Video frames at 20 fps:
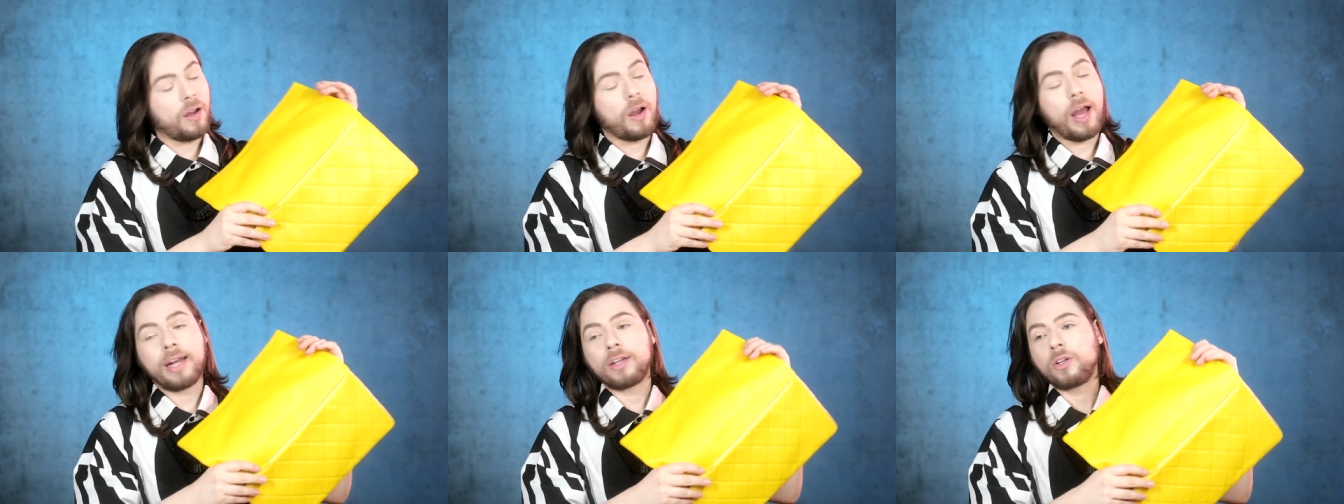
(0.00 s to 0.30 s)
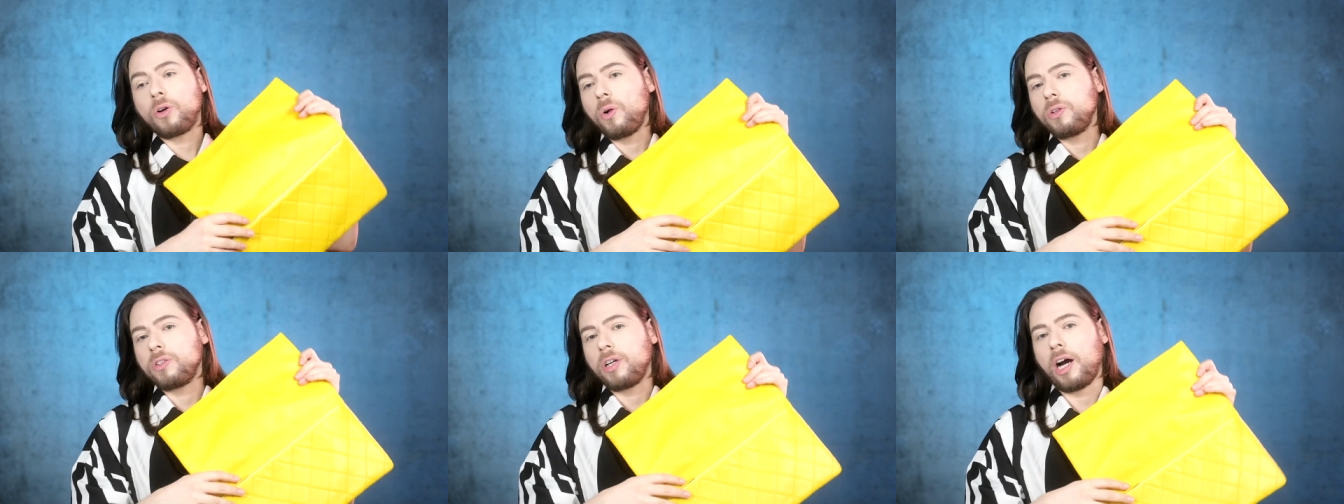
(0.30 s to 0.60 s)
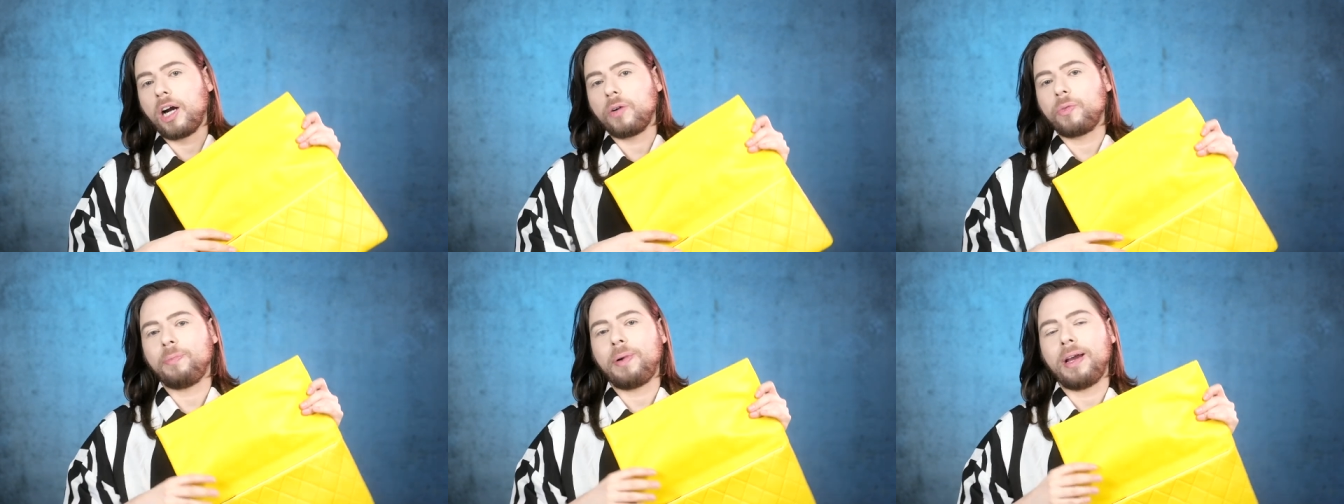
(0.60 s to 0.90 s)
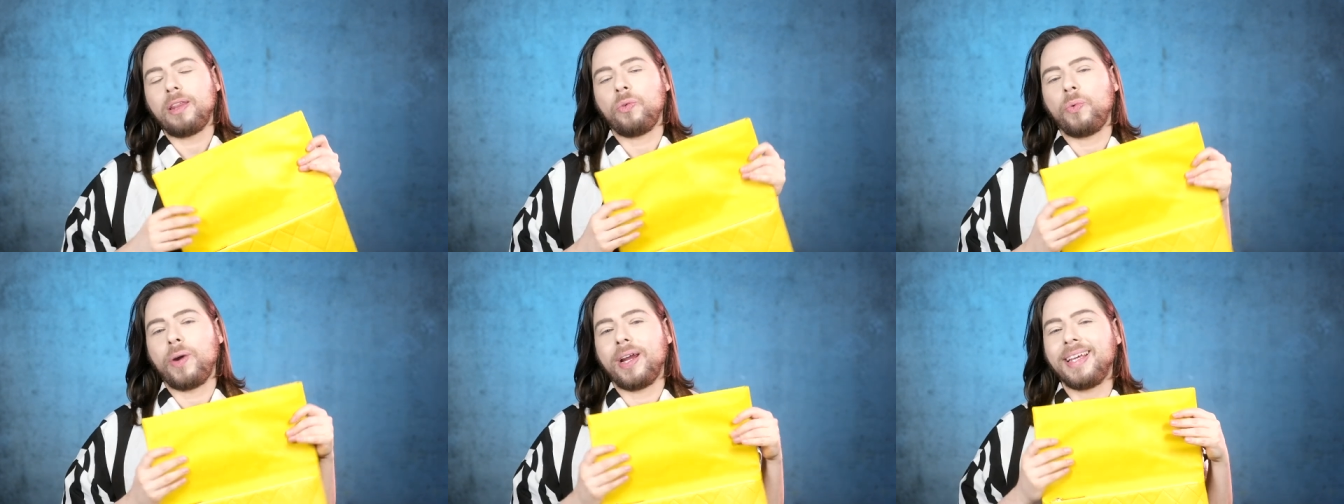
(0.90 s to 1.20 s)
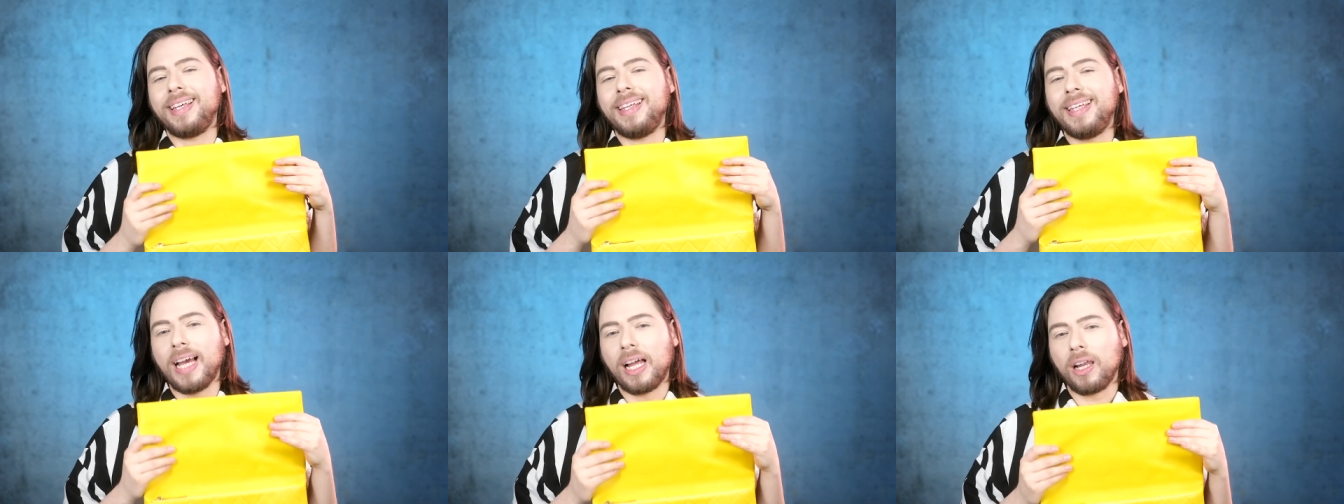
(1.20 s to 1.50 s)
And gold hard, by the
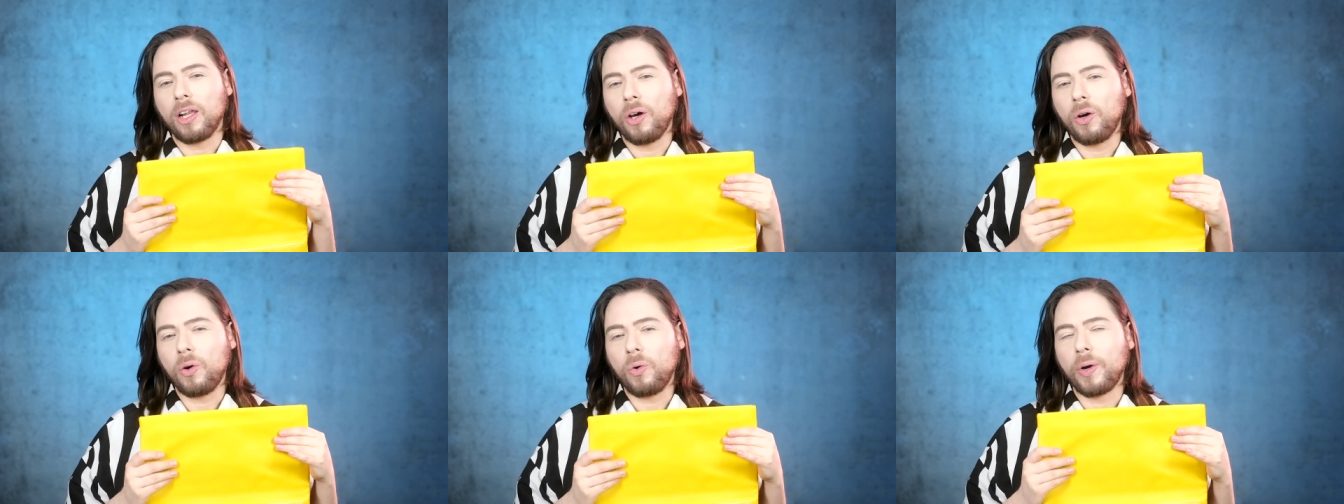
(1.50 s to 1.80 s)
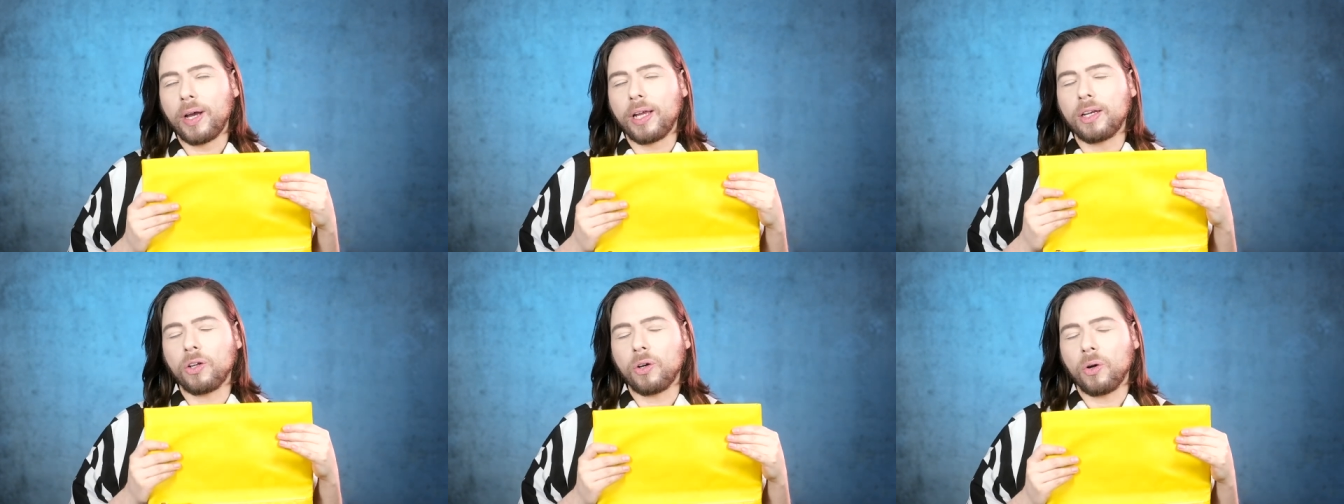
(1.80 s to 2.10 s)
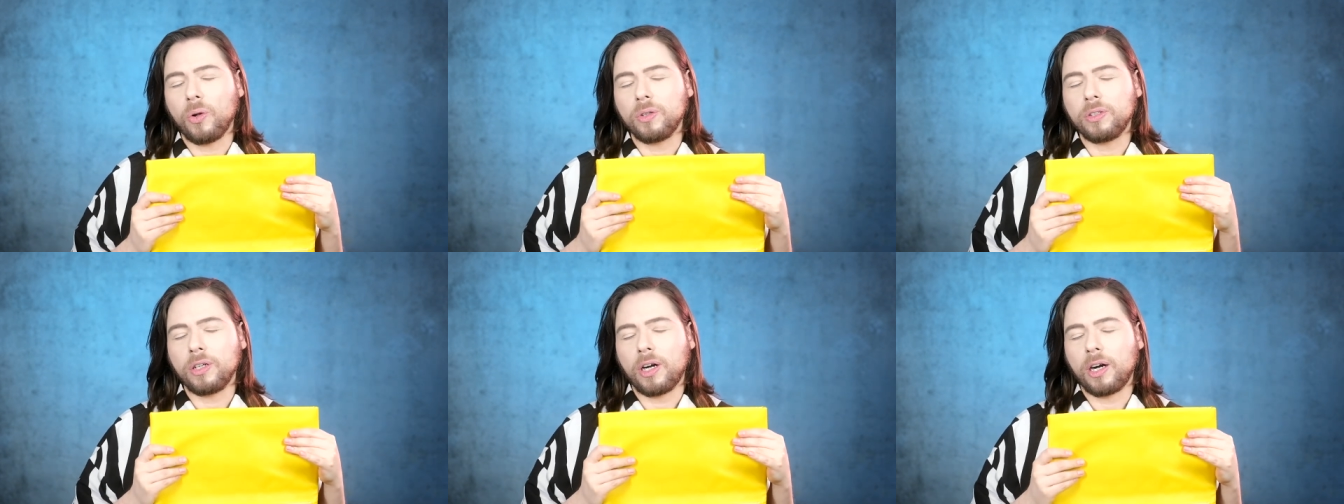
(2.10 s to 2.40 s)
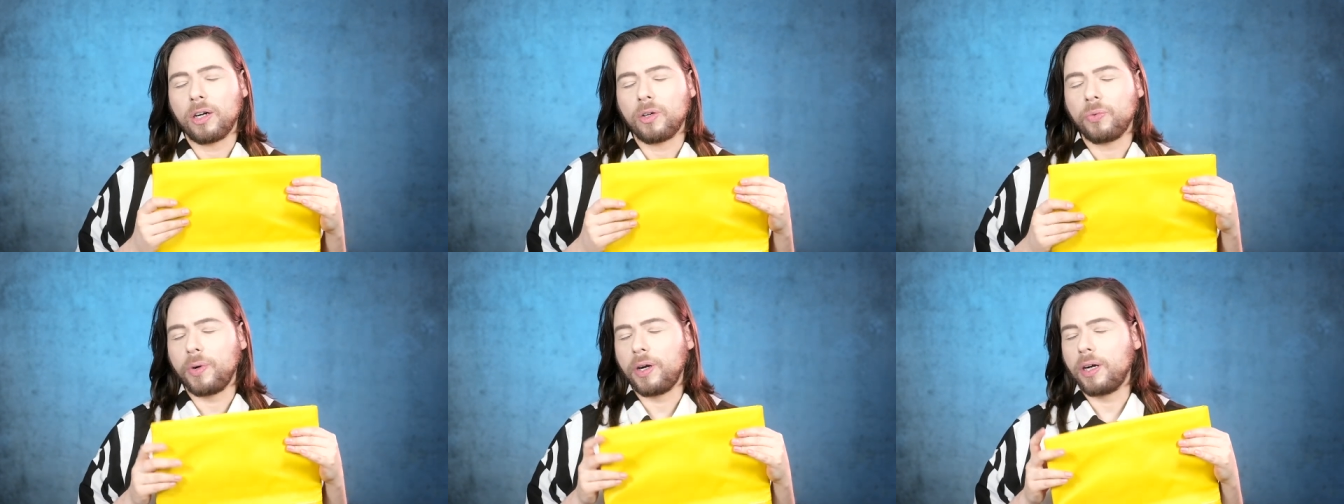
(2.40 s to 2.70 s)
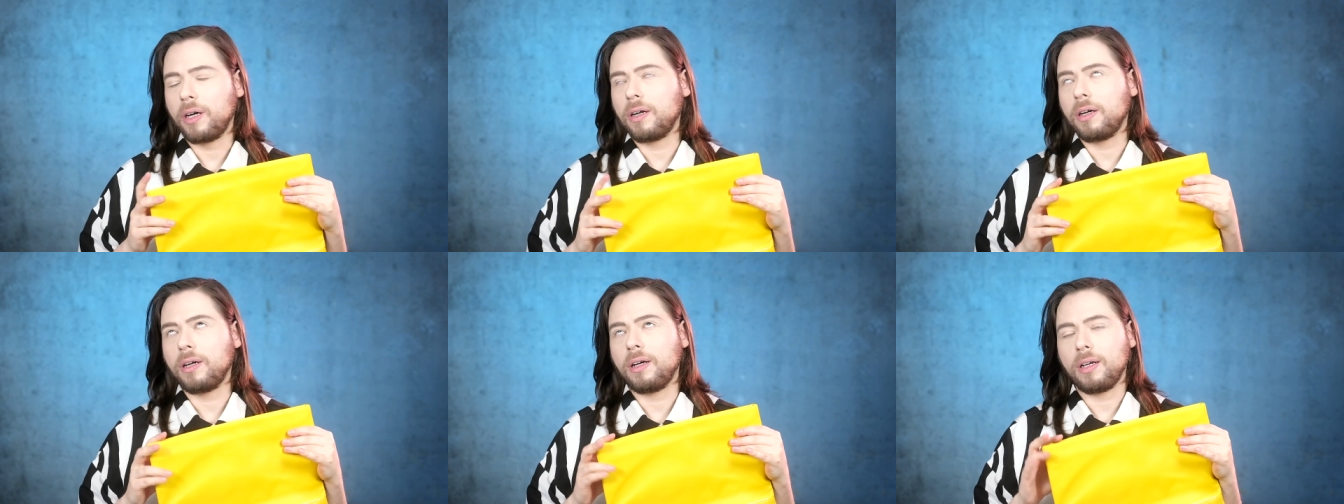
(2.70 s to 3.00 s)
way, yellow and gold
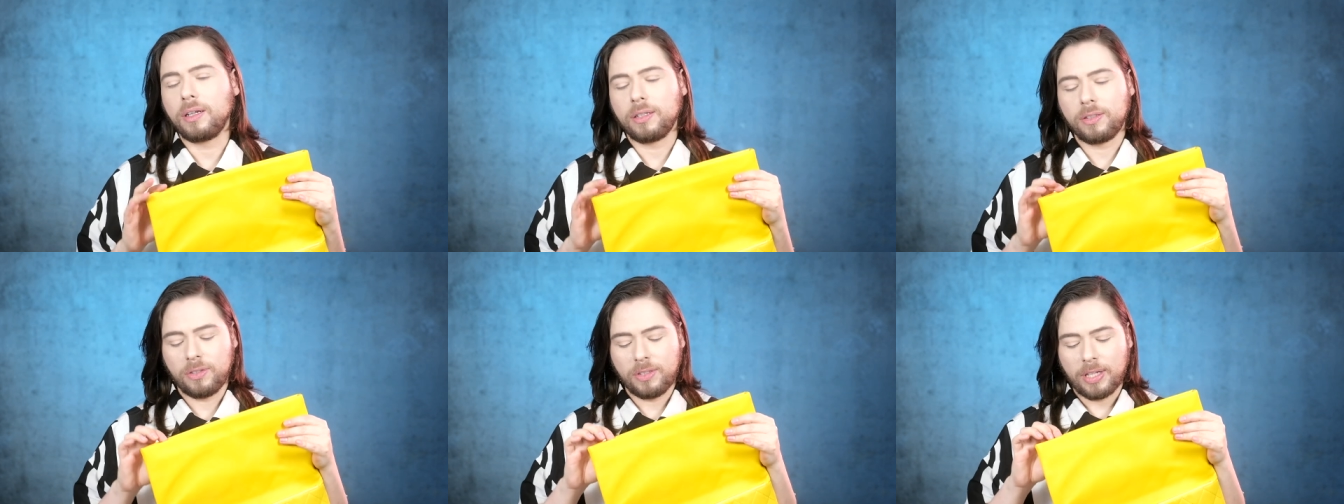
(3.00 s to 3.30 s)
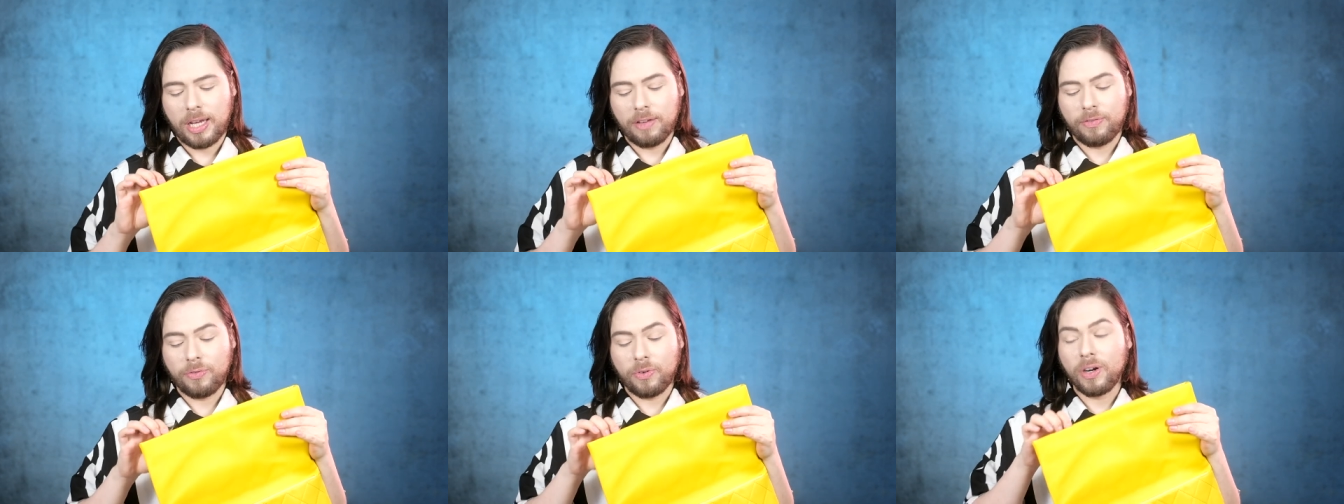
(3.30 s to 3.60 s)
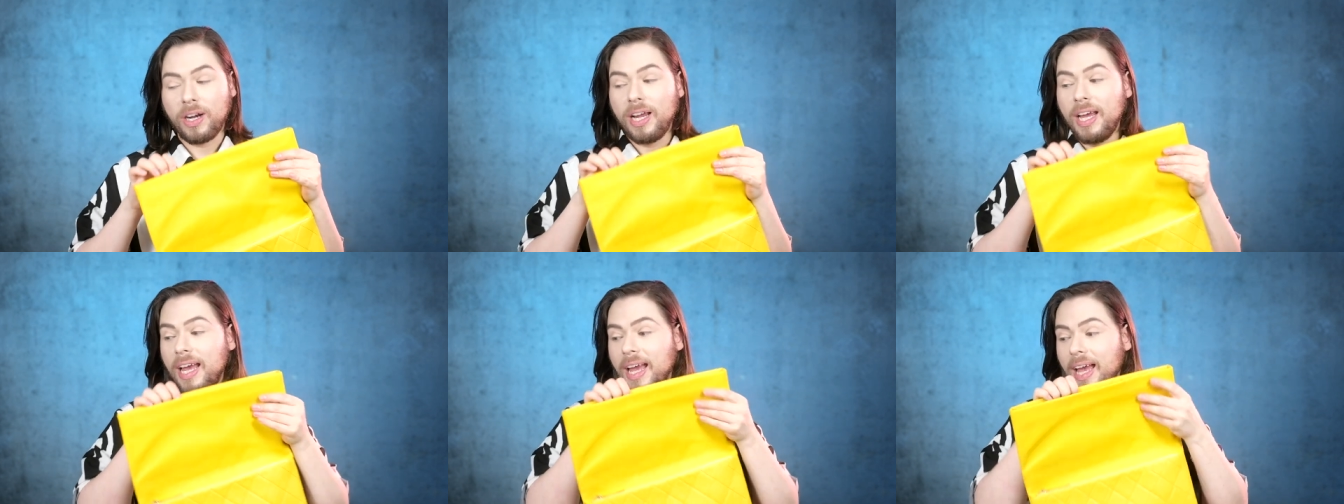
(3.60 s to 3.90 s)
hardware, oh, to die for.